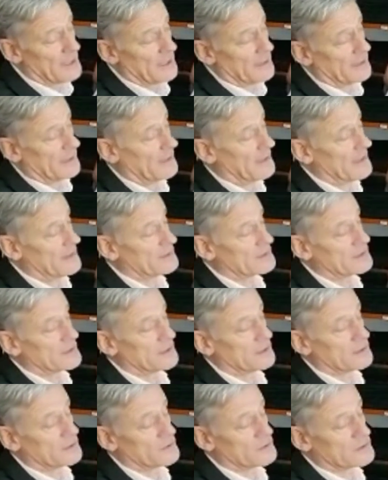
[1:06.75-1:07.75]
and it allows
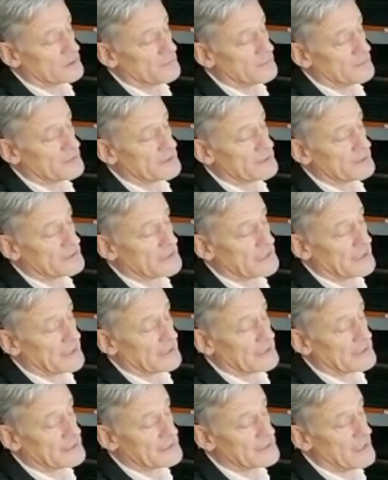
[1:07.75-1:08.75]
the customer to
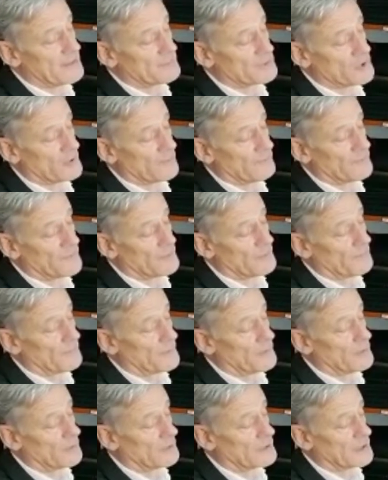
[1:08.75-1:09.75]
take a snapshot view of
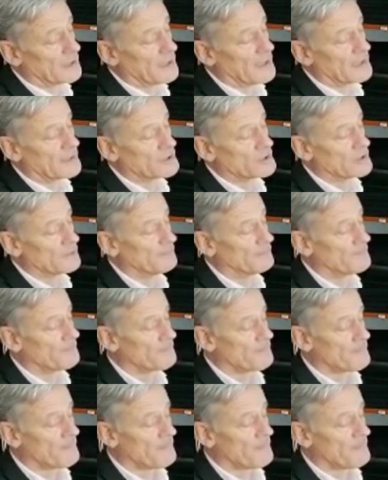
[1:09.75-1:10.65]
the whole collection.